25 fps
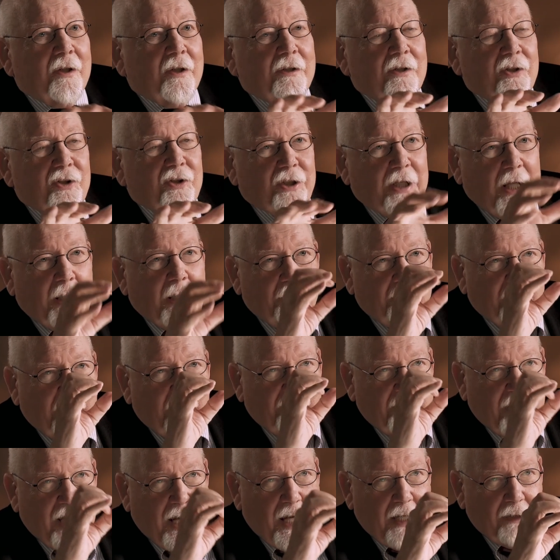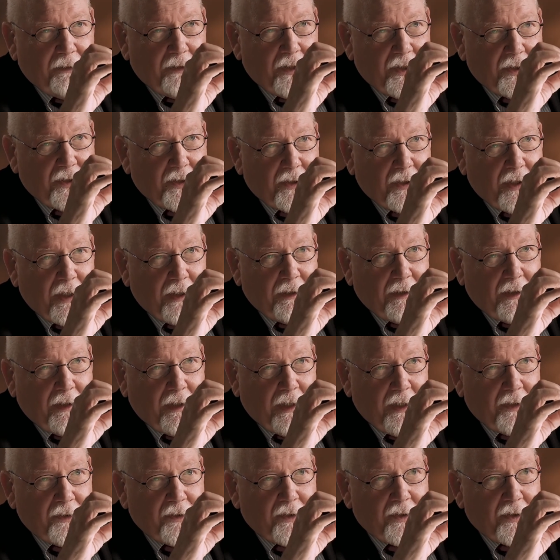on the shape of the iris in the
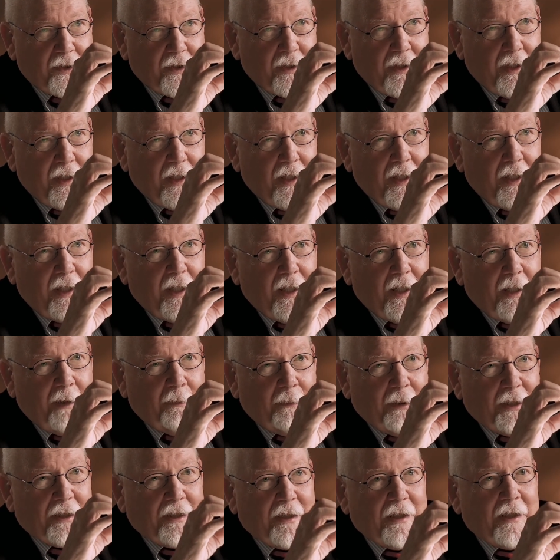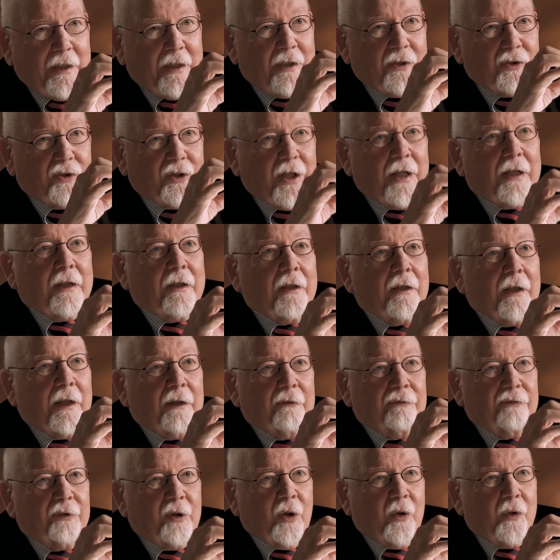lens, but here gentle
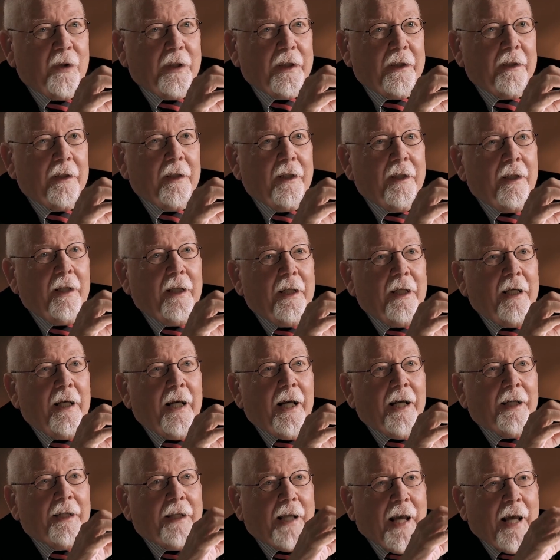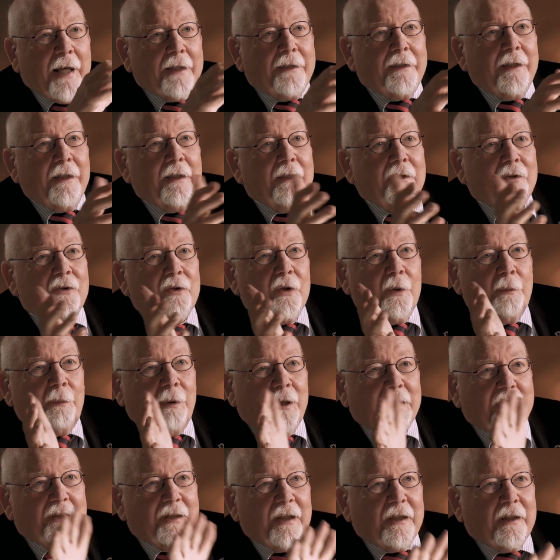and flowing and adding to a
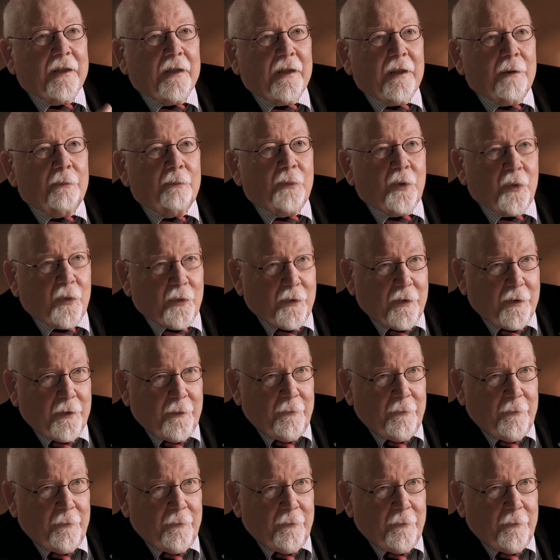particular mood.